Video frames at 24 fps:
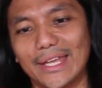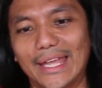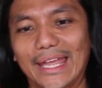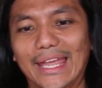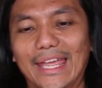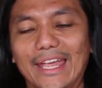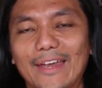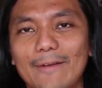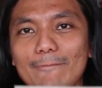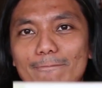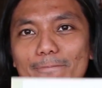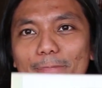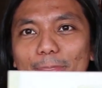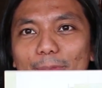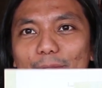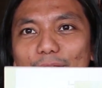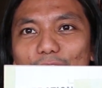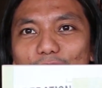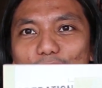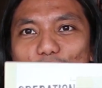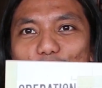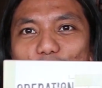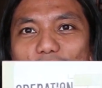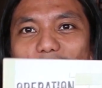And
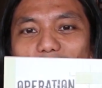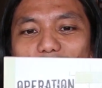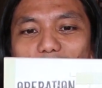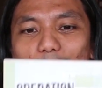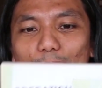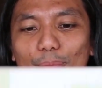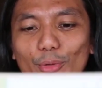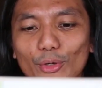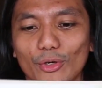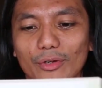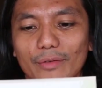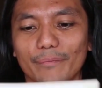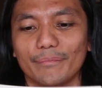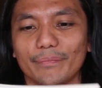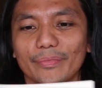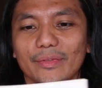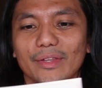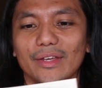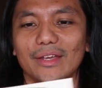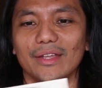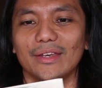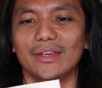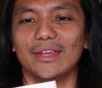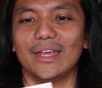if you get the book,
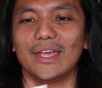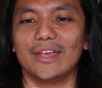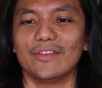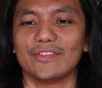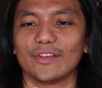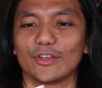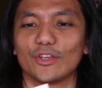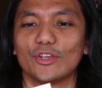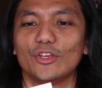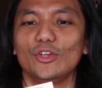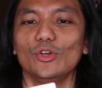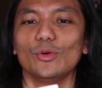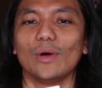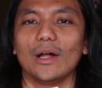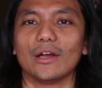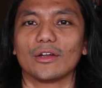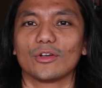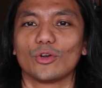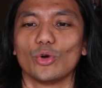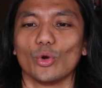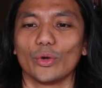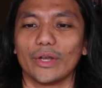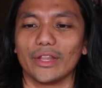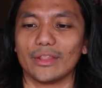there is a
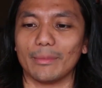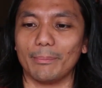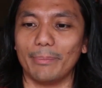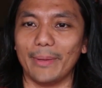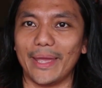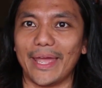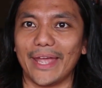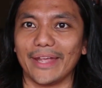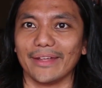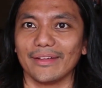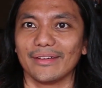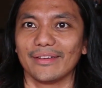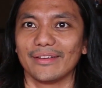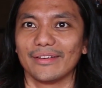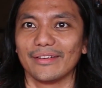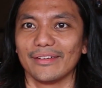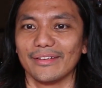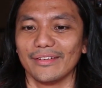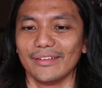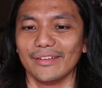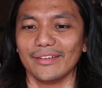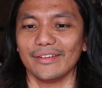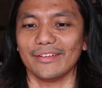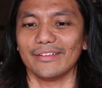QR code at the back,
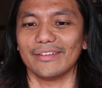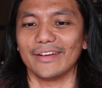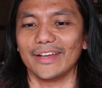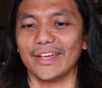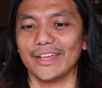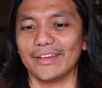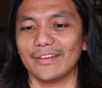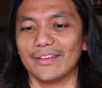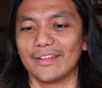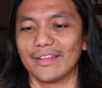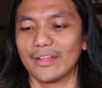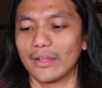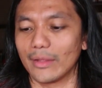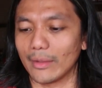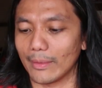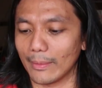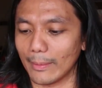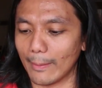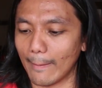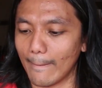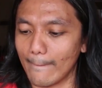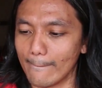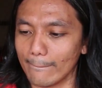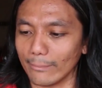right?
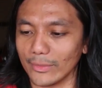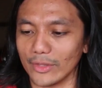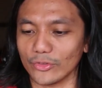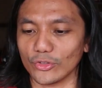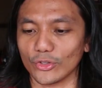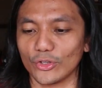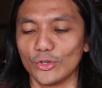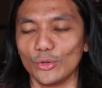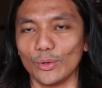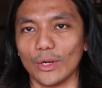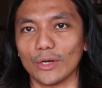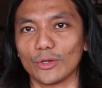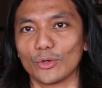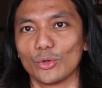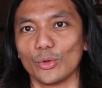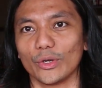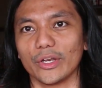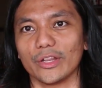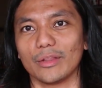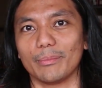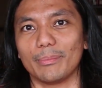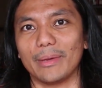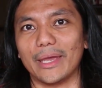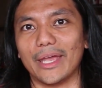There's a QR
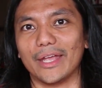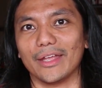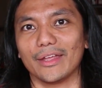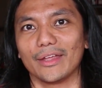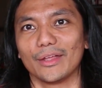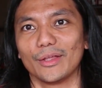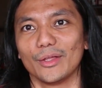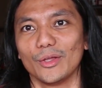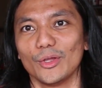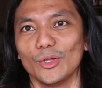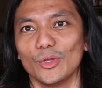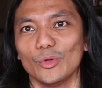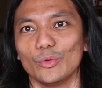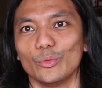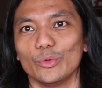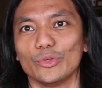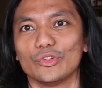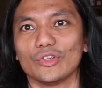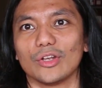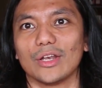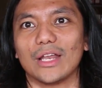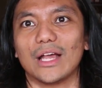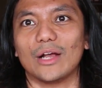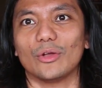code at the back
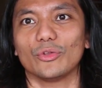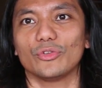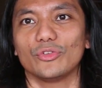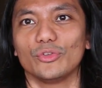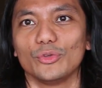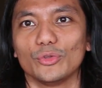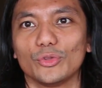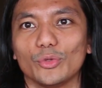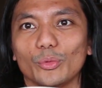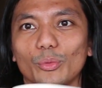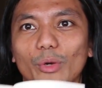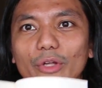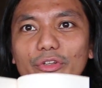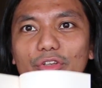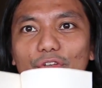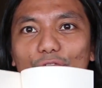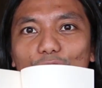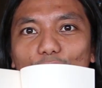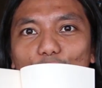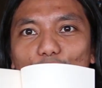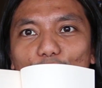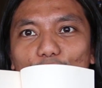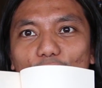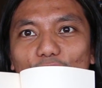which allows you to watch it
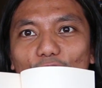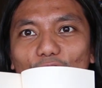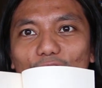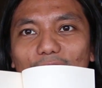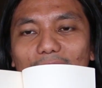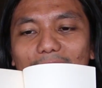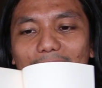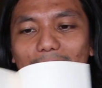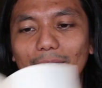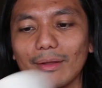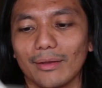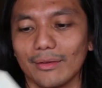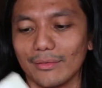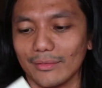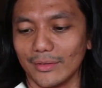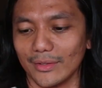for free online.